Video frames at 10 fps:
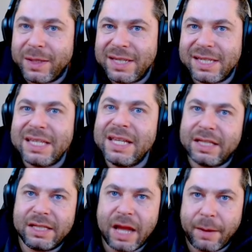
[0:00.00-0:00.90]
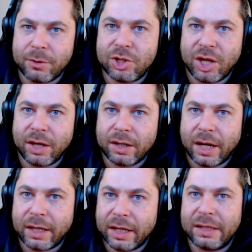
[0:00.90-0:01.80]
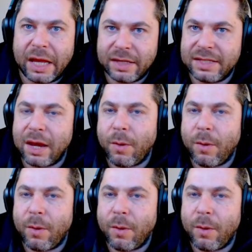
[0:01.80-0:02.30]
but this needs double check. I cannot say